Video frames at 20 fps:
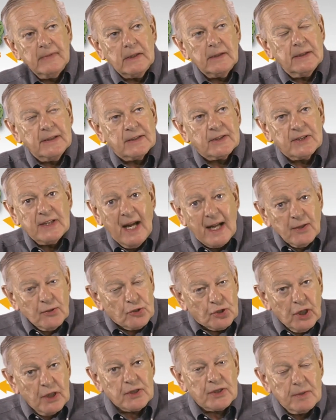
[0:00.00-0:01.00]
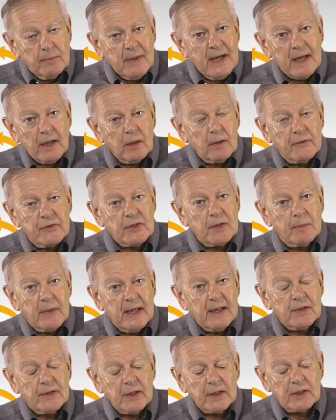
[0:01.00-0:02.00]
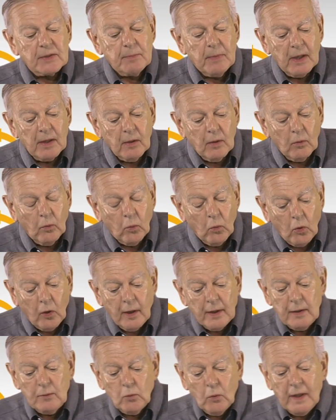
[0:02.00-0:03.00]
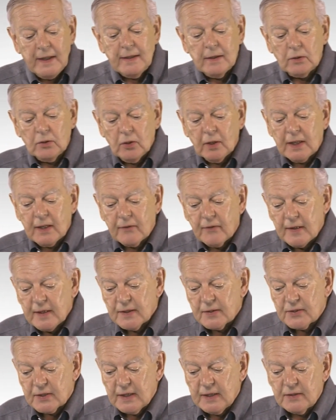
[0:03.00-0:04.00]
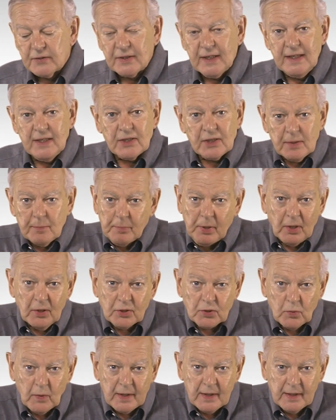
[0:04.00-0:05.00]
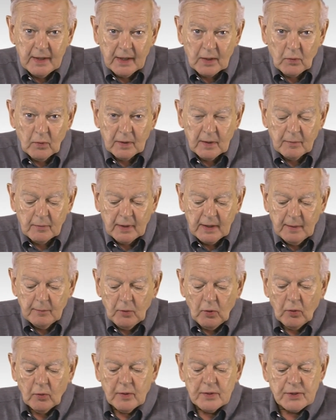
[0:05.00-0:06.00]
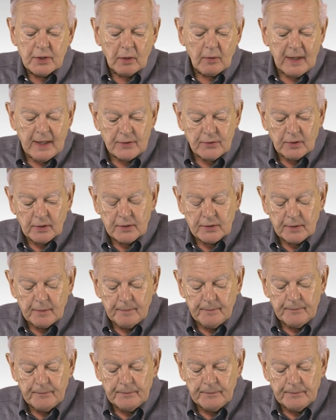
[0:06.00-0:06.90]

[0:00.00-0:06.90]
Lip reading: it's not just a matter of semantics, but one way to look at this is it punctuated equilibrium or is it gradualism?